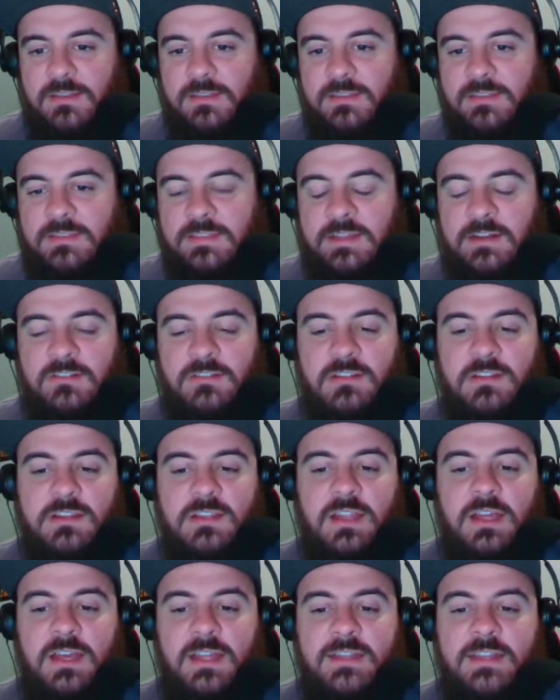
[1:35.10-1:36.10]
there's a
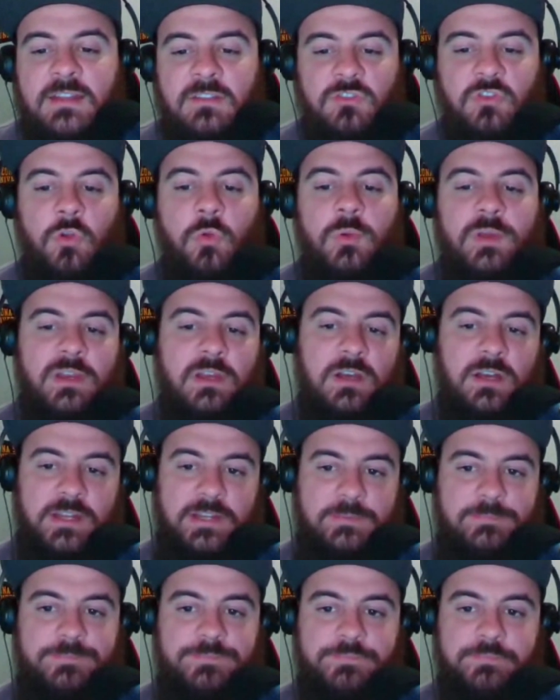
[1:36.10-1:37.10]
lot that's going
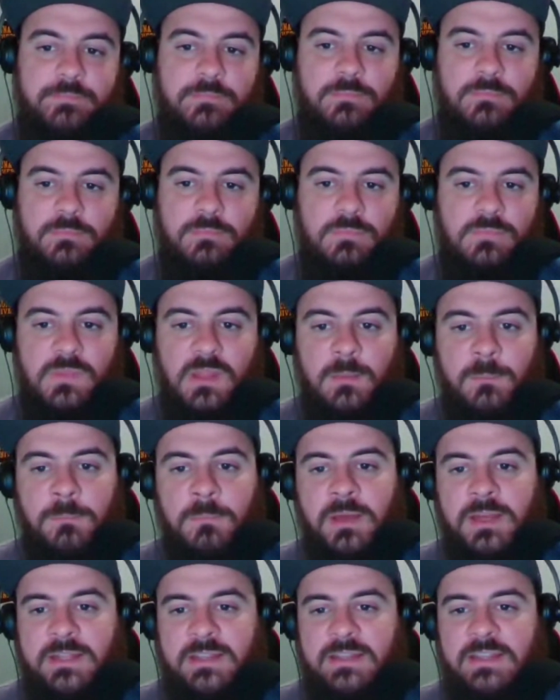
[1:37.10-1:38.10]
on.
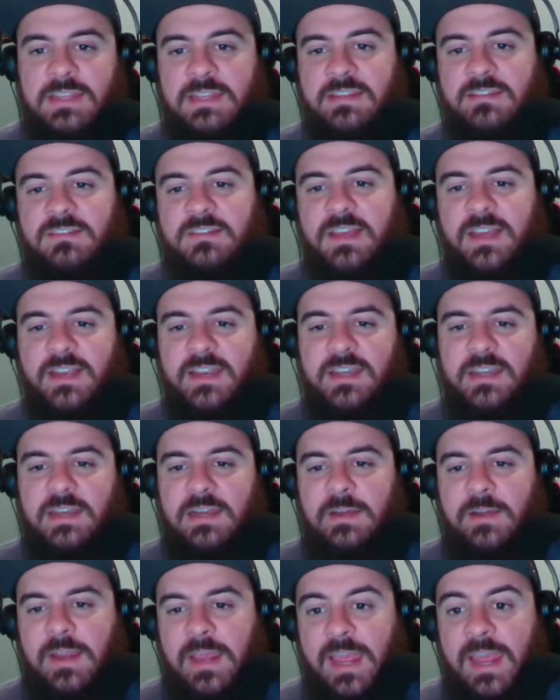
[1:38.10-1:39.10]
But the
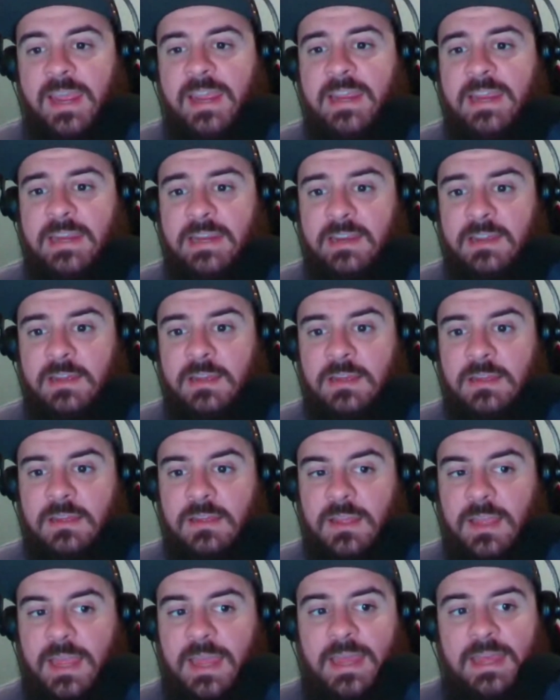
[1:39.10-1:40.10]
secondary A
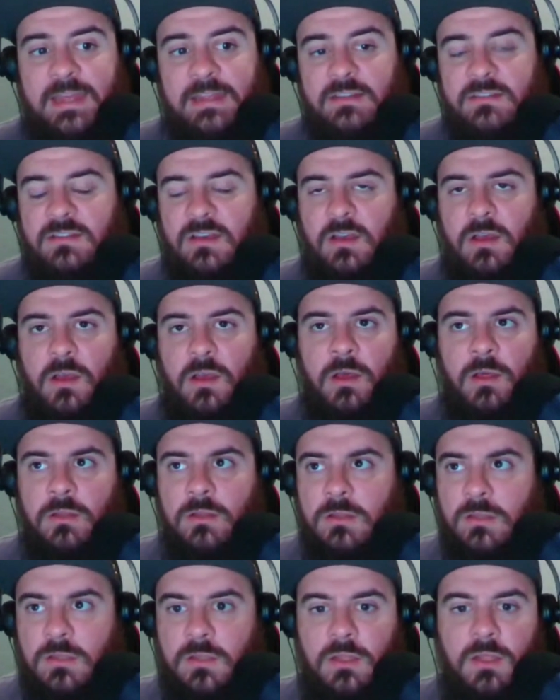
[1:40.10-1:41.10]
has a
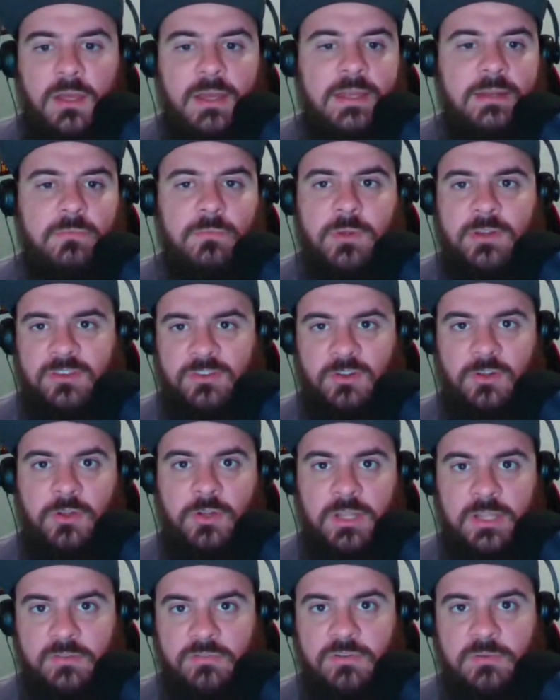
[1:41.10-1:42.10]
lot
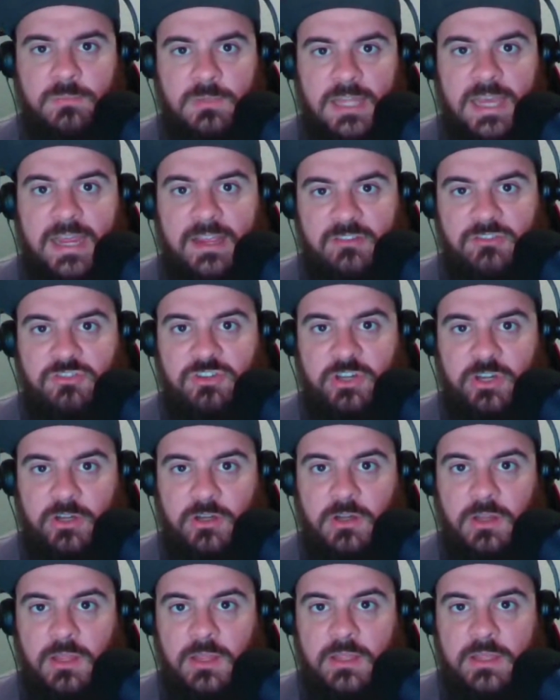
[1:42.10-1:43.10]
returning from last
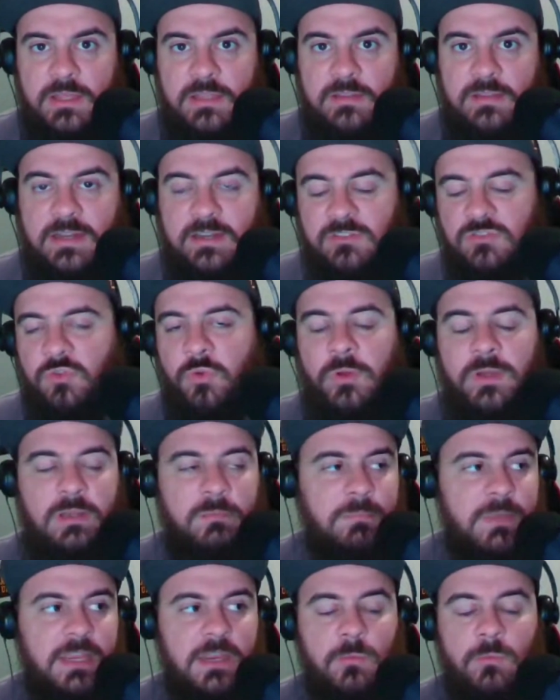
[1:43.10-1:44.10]
year that is going
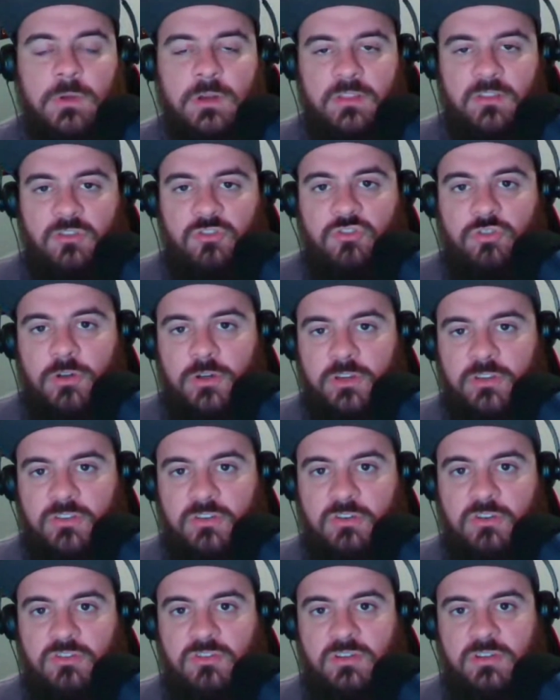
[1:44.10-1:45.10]
to make it one of the strongest
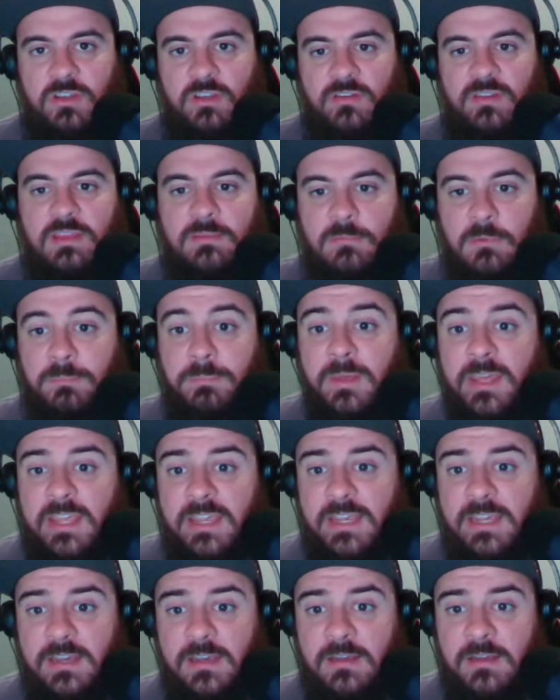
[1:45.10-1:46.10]
units on the team. But
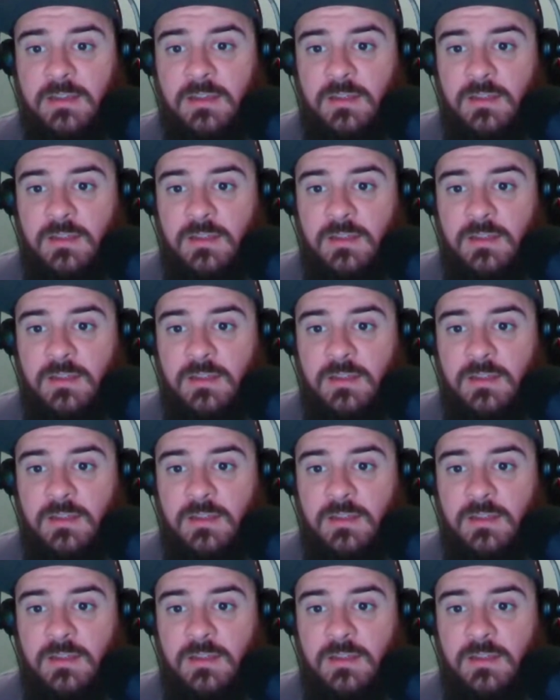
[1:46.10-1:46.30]
B,